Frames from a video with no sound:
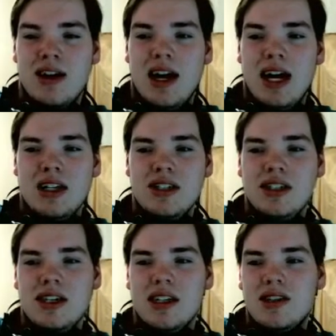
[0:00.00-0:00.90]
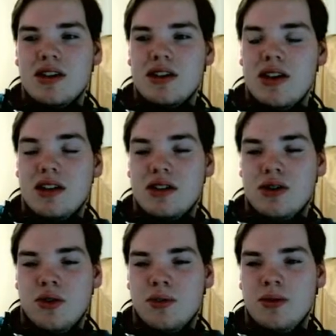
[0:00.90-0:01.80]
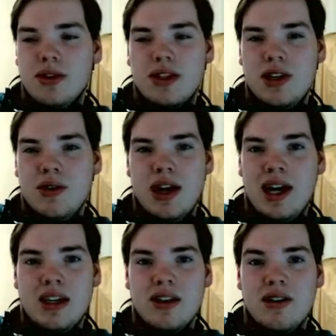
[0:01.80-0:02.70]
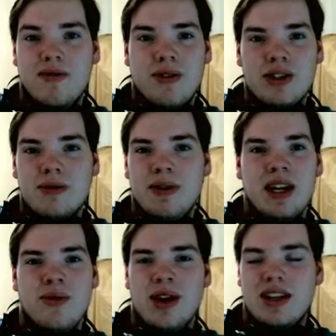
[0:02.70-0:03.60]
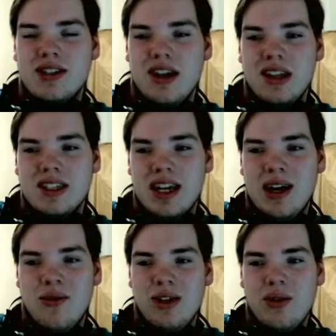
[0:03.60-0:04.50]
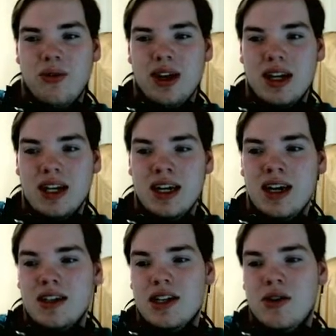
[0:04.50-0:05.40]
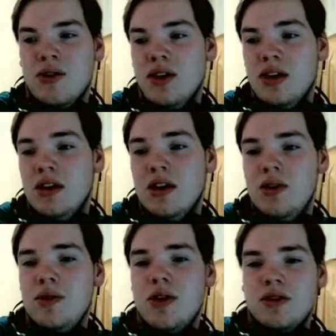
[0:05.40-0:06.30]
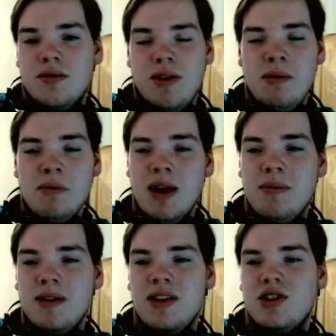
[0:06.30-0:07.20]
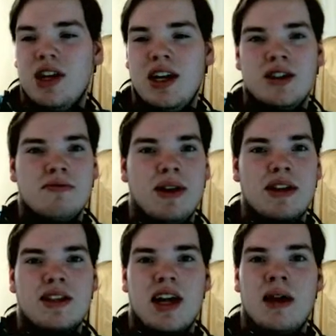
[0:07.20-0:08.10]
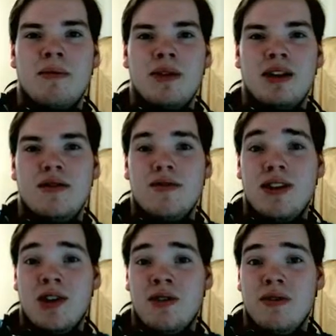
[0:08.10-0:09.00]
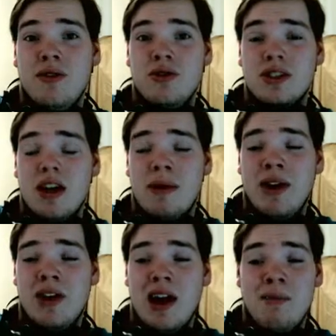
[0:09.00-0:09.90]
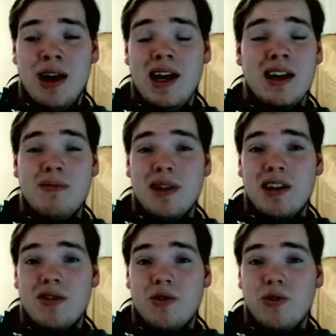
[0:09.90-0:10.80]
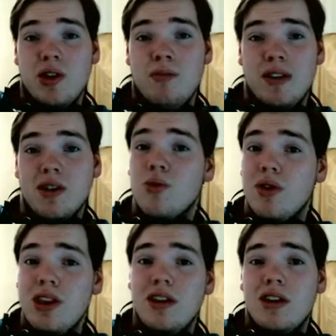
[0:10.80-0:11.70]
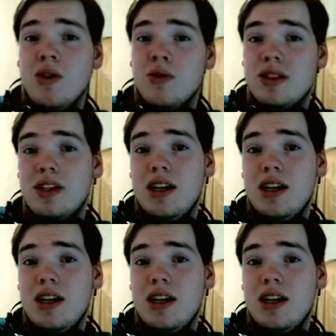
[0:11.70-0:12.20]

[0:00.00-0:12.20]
I just think it's adorable, it's cute. The first opinion when I saw this thing, I really wanted it. So who knows, maybe my opinions change by the time the final evolutions come out. I might end up picking Grookey, but they're really close.